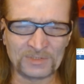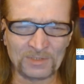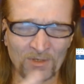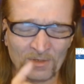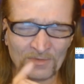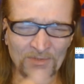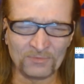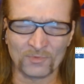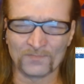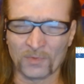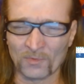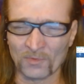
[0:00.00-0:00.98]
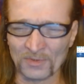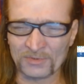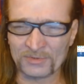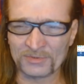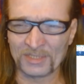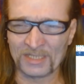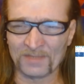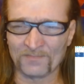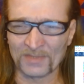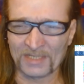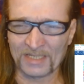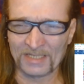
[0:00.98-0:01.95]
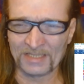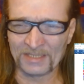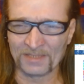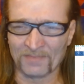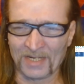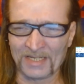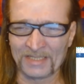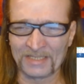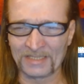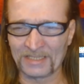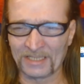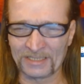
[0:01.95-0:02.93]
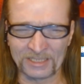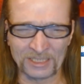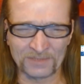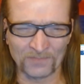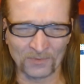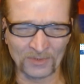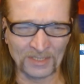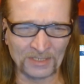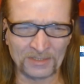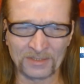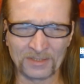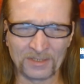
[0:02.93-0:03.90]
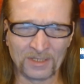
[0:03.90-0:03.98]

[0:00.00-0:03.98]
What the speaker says: all these reports that implicate the Bidens at this point,